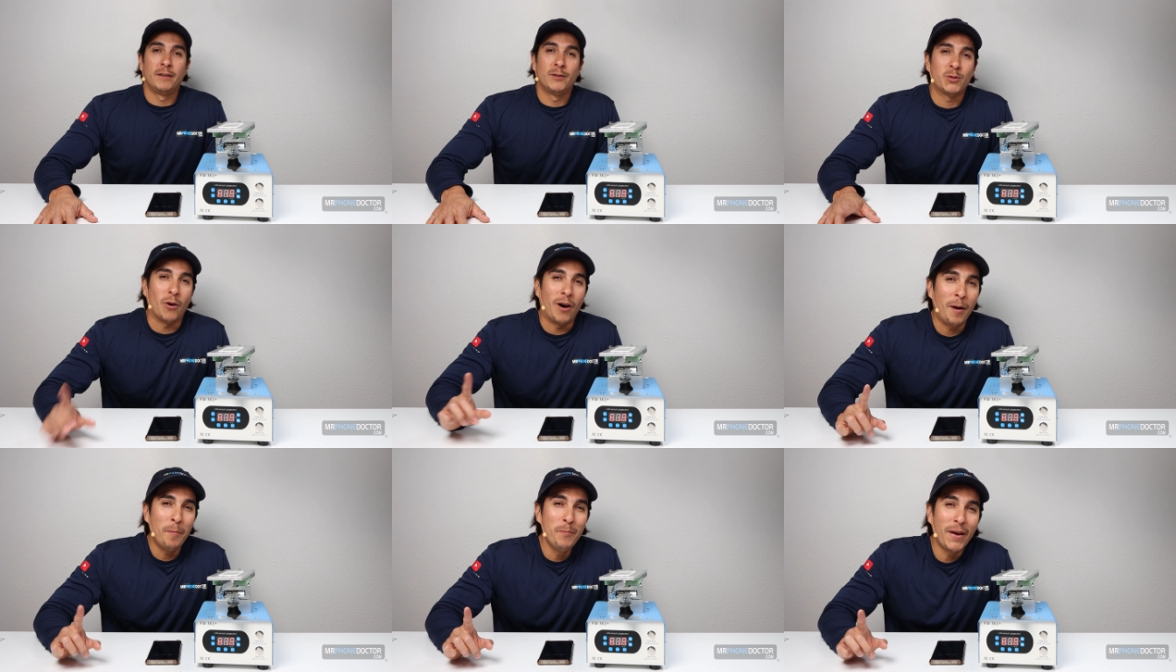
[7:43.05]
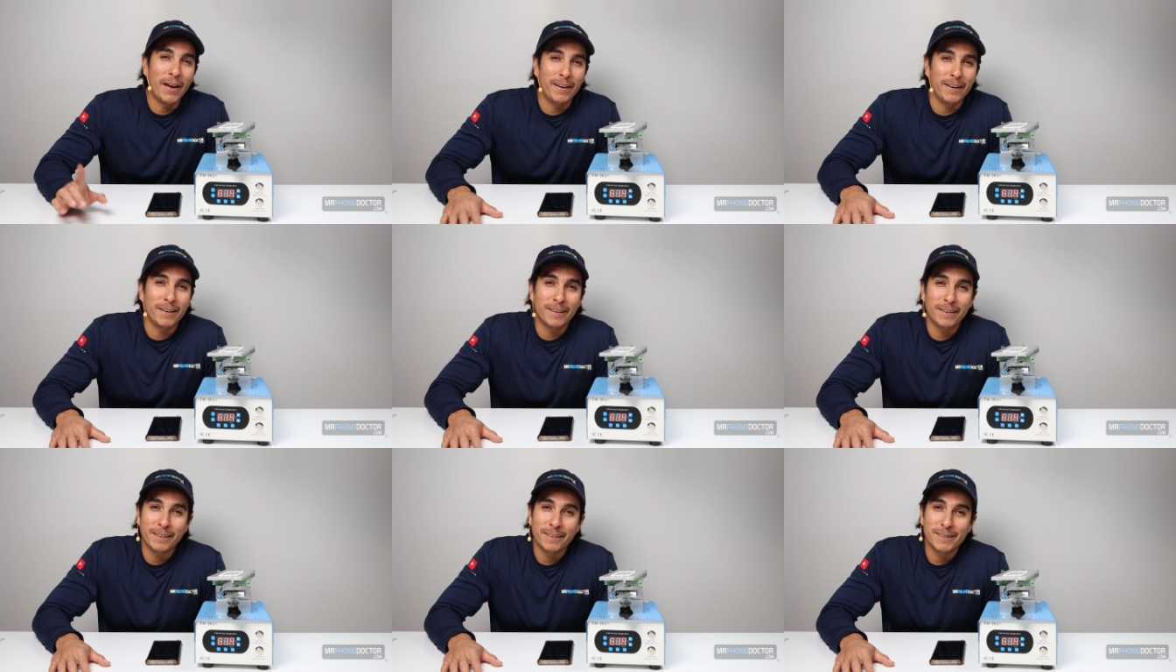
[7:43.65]
So I'm
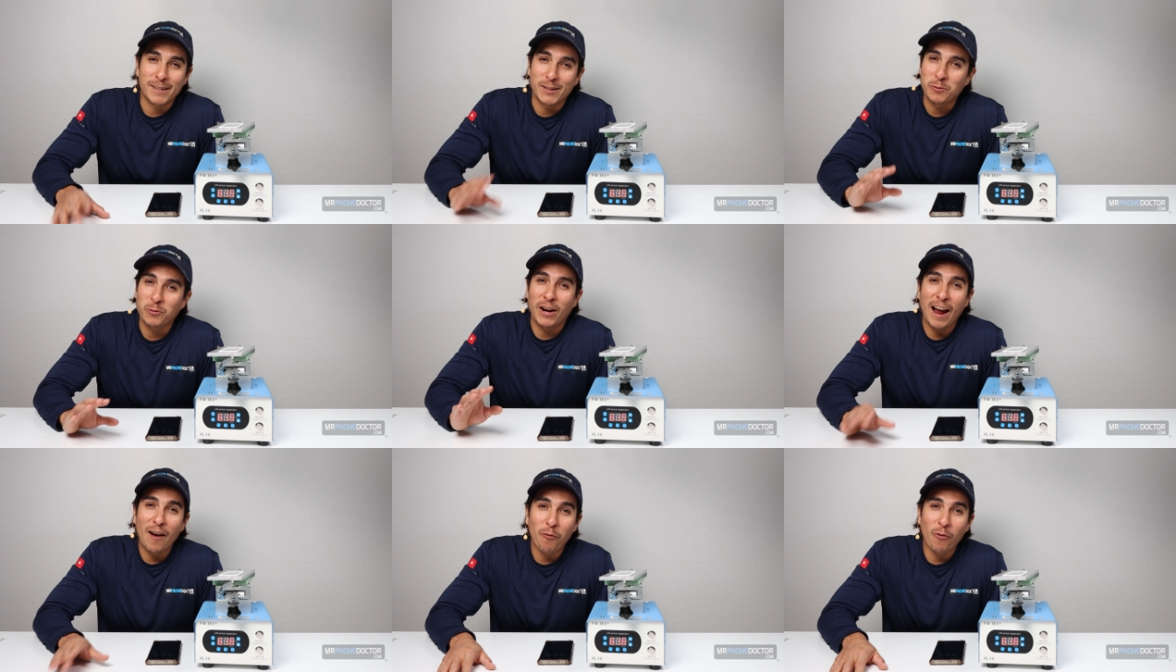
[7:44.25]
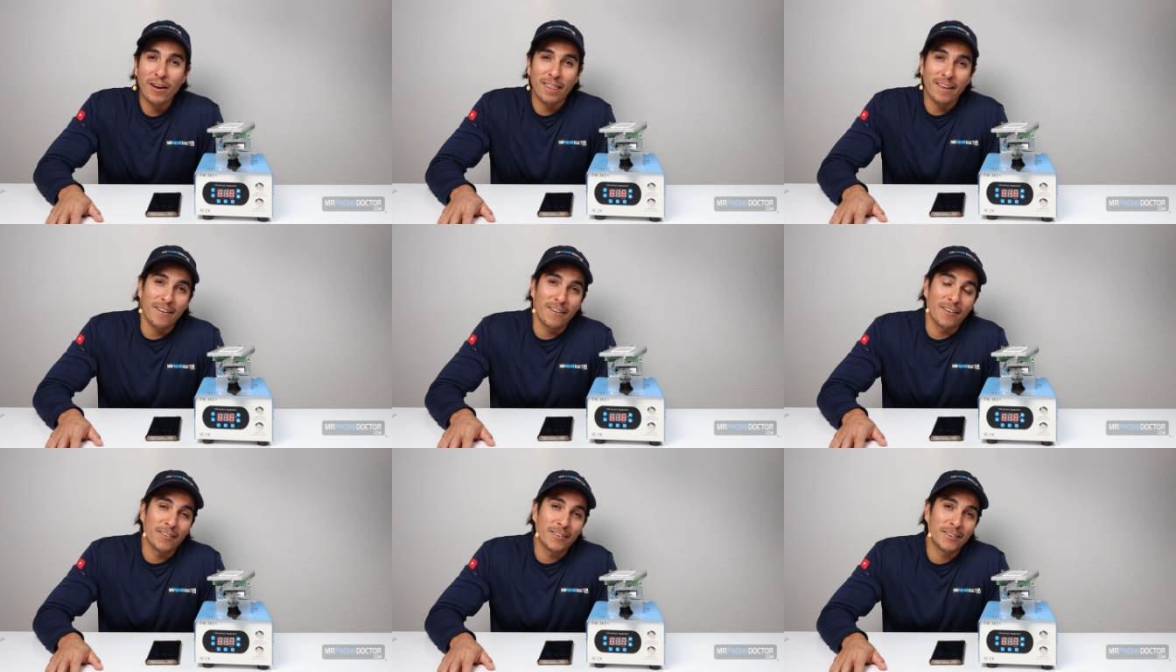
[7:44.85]
betting since we're halfway
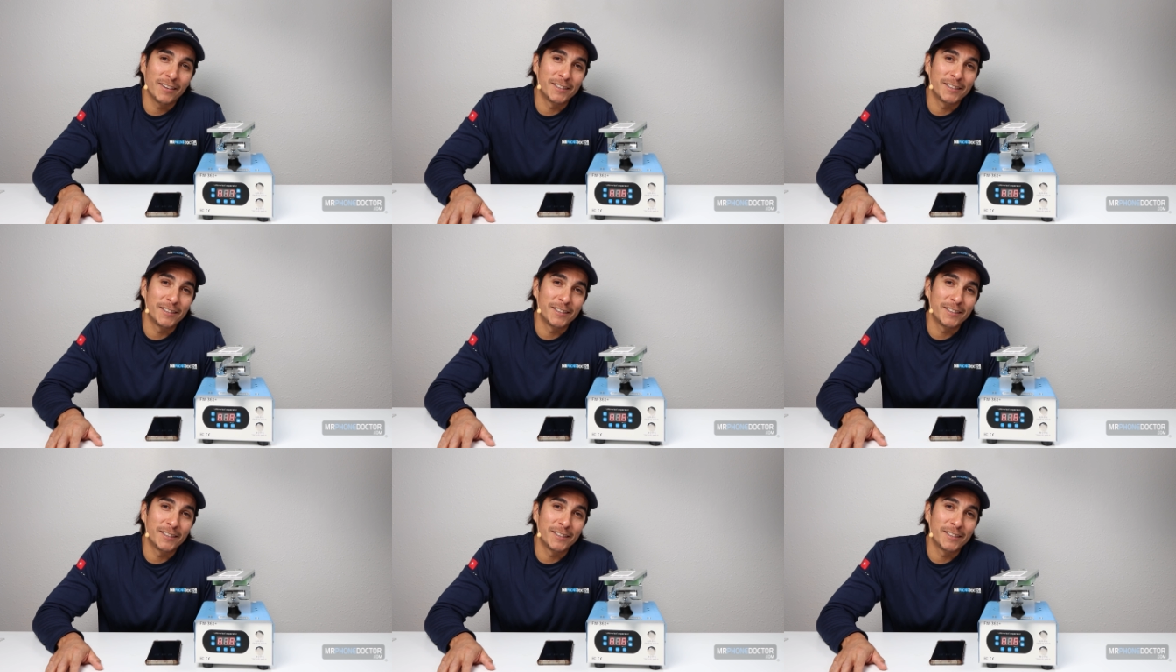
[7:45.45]
there,